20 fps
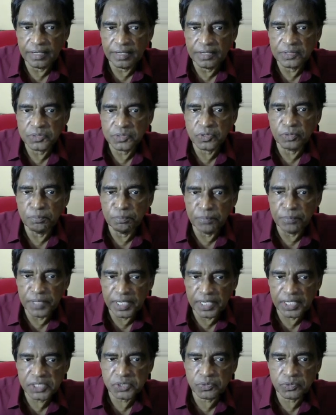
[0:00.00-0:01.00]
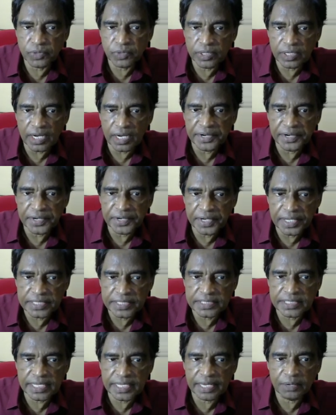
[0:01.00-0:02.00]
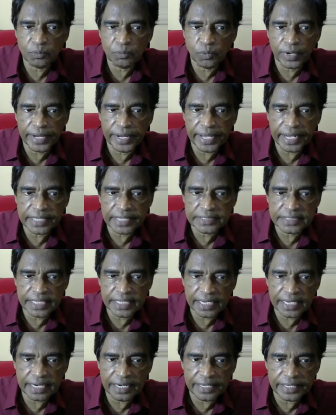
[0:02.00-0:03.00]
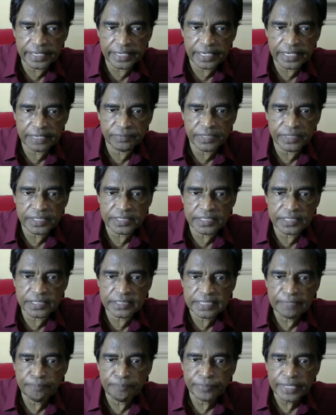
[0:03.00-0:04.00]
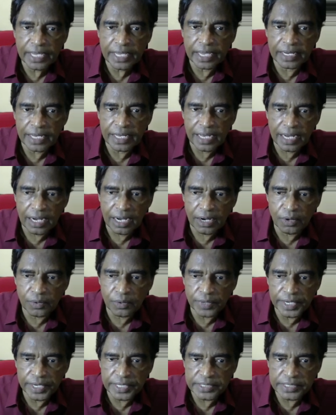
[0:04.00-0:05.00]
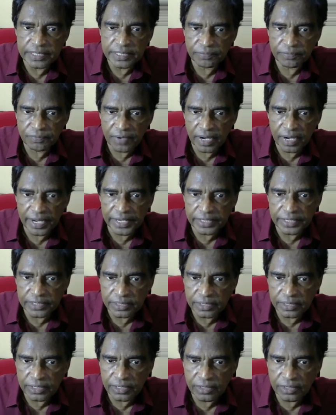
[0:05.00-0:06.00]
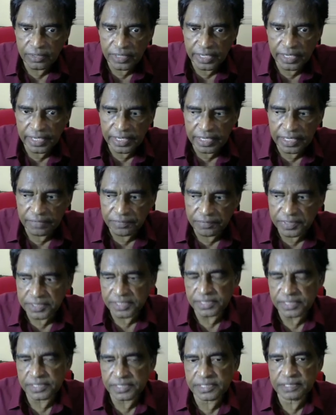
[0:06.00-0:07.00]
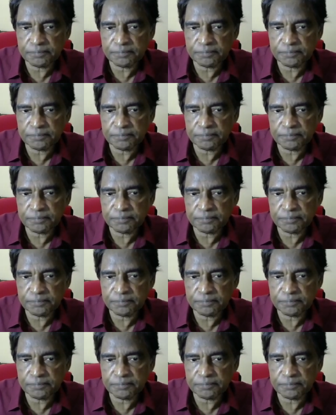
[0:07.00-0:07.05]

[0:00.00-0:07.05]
So make sure you understand what exactly area of interest and how it is defined in your area of research.